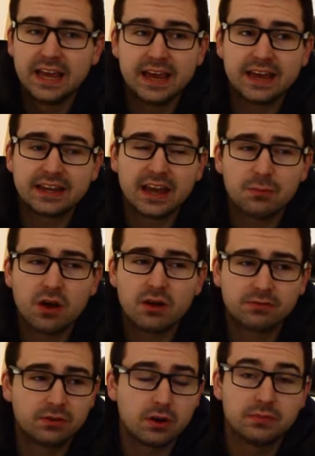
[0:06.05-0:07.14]
It came off
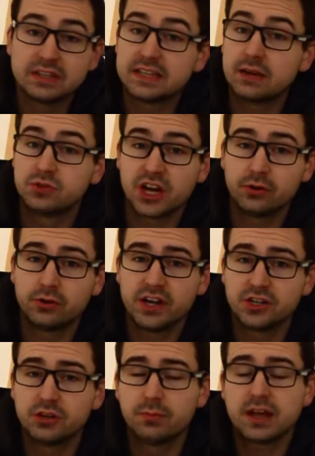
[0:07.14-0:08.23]
from the same
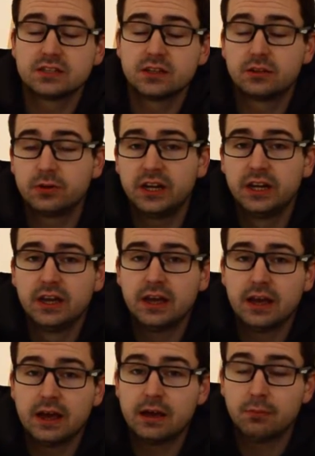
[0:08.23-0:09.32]
generation Mazda 3,
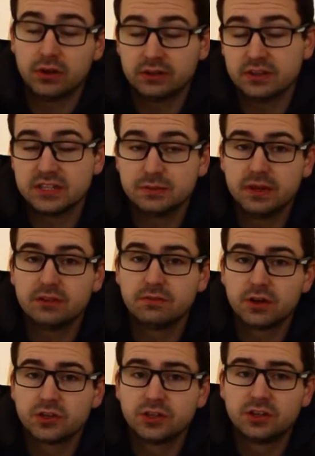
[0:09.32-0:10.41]
but the speed
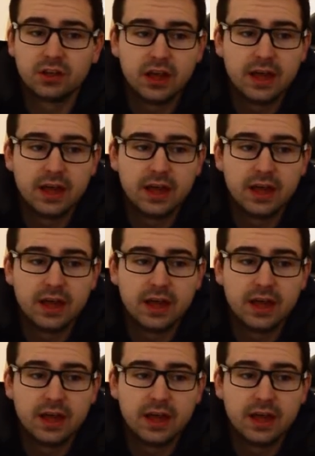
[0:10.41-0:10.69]
version.